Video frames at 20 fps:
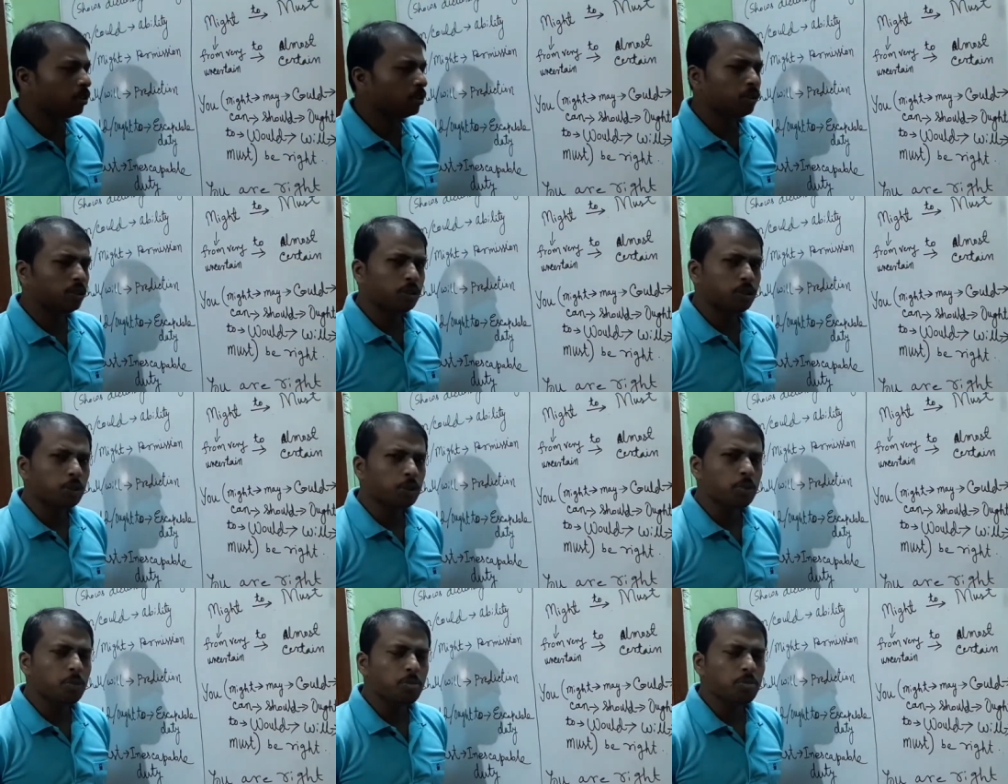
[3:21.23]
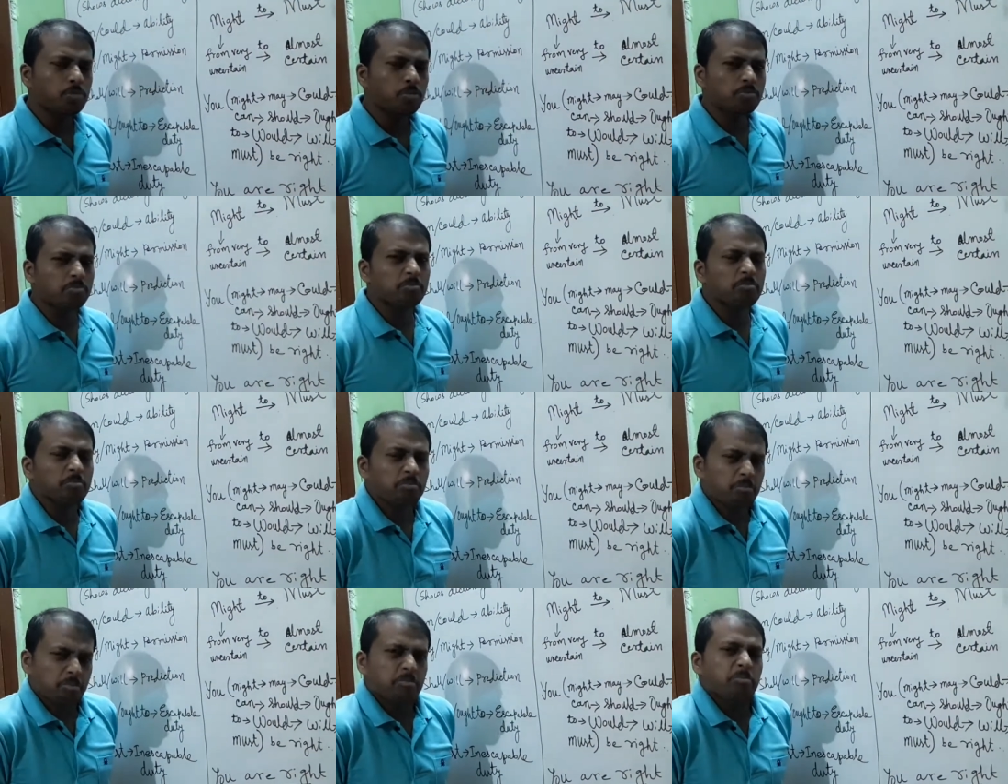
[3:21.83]
You
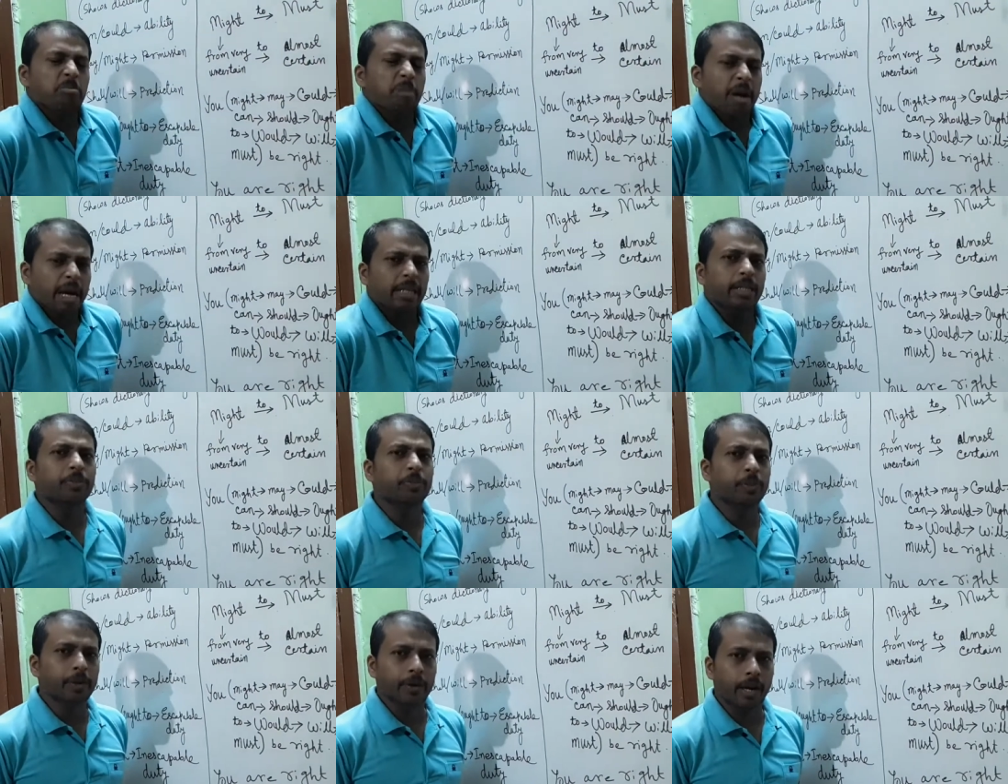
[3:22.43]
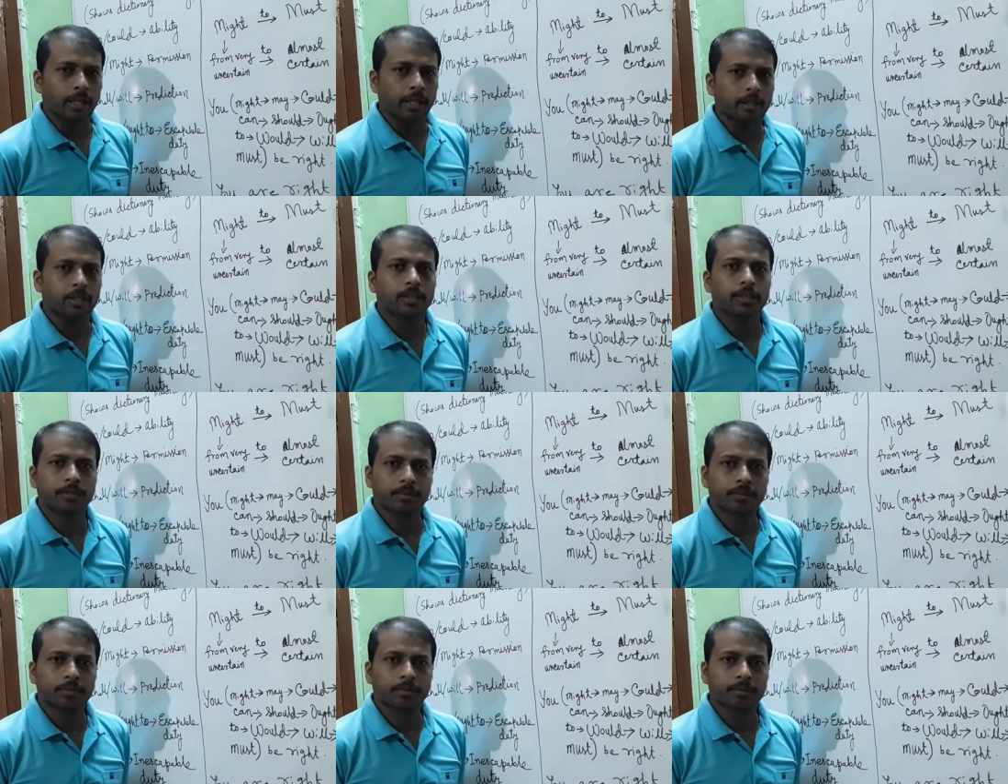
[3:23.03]
might be right.